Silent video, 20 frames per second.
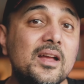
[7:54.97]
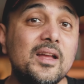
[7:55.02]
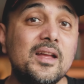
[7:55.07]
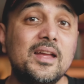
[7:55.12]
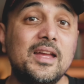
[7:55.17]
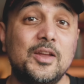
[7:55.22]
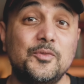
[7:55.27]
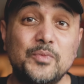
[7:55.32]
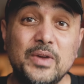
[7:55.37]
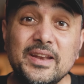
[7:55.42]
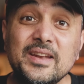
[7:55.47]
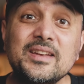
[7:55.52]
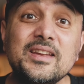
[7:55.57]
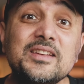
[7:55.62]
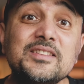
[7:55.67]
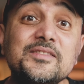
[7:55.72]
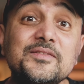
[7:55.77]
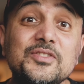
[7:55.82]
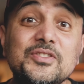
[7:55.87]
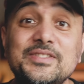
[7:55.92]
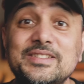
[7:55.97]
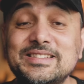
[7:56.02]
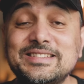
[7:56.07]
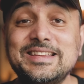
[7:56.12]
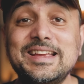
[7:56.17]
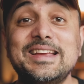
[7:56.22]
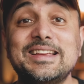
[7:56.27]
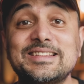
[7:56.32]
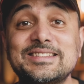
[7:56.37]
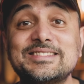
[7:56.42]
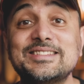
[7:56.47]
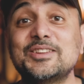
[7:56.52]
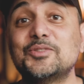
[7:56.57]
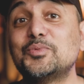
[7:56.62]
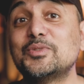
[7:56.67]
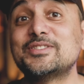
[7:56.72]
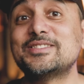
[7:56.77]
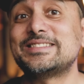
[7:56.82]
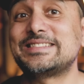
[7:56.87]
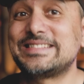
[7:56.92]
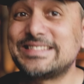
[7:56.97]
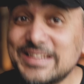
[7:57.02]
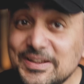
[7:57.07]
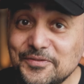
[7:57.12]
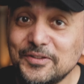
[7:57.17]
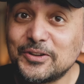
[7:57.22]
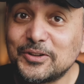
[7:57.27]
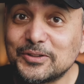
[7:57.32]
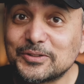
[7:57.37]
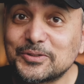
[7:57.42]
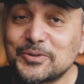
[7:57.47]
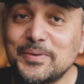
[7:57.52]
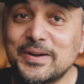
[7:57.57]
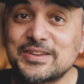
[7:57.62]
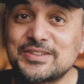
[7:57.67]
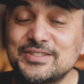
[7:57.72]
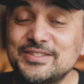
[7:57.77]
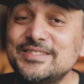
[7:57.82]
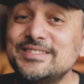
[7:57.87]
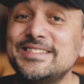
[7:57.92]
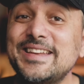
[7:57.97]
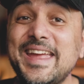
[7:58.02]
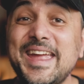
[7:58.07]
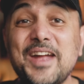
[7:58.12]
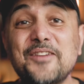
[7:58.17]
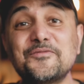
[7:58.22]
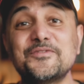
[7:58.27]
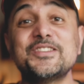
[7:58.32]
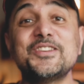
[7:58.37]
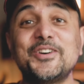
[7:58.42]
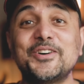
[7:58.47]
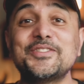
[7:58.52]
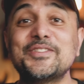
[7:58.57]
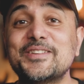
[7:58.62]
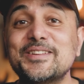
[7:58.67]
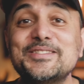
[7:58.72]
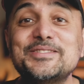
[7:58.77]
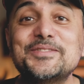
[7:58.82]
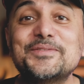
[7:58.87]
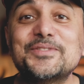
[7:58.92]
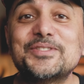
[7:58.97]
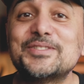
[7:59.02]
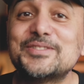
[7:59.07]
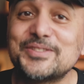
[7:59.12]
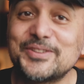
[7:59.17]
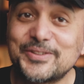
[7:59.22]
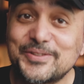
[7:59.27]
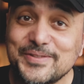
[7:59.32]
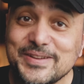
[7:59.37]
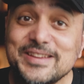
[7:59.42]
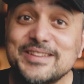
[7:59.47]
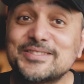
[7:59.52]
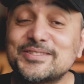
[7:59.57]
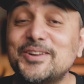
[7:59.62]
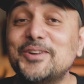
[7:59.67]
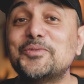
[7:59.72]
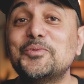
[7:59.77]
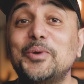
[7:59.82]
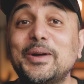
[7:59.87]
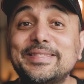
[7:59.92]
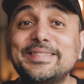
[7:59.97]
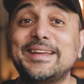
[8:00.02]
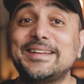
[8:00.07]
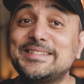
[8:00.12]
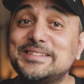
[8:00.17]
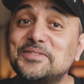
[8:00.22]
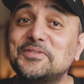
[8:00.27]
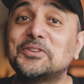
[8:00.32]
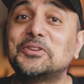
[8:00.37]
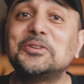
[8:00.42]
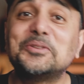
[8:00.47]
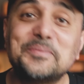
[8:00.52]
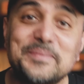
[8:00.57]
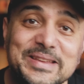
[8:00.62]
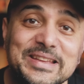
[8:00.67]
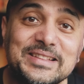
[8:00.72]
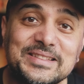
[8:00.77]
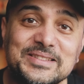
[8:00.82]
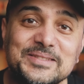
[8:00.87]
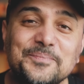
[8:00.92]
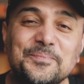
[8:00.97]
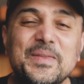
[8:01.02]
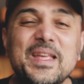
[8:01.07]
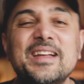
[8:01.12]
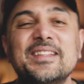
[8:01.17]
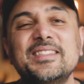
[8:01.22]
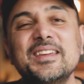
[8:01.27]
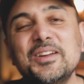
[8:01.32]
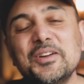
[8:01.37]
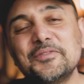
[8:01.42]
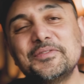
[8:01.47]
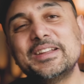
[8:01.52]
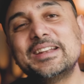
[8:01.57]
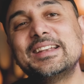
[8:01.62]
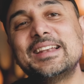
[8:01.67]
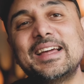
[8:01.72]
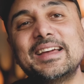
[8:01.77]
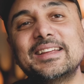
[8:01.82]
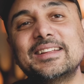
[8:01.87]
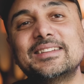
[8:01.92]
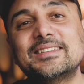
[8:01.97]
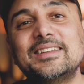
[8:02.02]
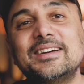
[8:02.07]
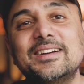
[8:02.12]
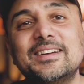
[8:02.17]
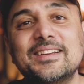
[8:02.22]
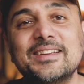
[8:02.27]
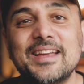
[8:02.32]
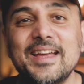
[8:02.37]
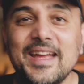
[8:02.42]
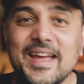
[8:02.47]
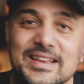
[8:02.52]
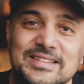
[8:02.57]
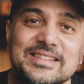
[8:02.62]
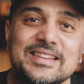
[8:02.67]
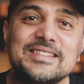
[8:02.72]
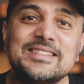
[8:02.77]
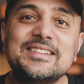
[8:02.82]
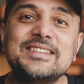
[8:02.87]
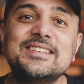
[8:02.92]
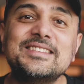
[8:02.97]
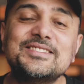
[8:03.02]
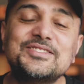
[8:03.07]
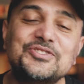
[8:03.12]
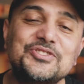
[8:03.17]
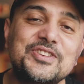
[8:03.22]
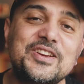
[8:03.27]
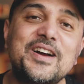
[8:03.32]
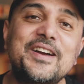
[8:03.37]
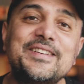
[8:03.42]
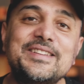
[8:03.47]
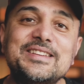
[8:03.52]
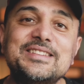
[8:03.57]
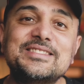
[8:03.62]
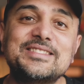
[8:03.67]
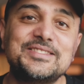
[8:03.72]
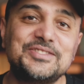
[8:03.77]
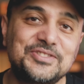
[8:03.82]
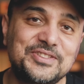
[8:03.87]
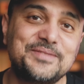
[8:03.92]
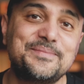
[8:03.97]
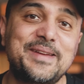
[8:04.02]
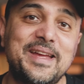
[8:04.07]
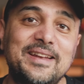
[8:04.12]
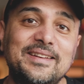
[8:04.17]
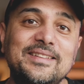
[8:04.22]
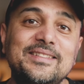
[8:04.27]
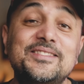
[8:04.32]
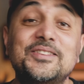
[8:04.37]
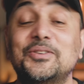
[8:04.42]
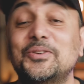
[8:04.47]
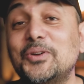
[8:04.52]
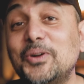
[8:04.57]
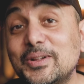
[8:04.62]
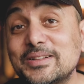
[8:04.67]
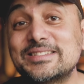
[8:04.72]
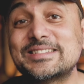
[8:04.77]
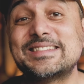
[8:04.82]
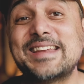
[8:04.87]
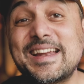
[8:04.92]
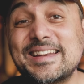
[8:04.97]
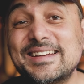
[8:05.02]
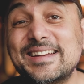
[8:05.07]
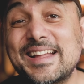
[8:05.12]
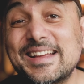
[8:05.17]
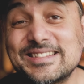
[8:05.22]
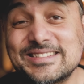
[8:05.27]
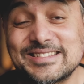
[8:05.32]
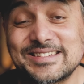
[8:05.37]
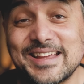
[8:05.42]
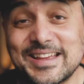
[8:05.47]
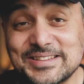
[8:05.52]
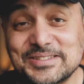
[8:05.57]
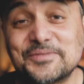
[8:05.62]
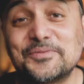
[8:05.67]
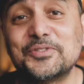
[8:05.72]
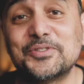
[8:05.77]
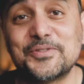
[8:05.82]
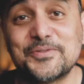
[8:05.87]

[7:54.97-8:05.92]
And when an interviewer says it was a difficult question, every other interviewer agrees on what that difficult means. Think of it like the SATs, GREs, and GMAT. They're called standardized tests for a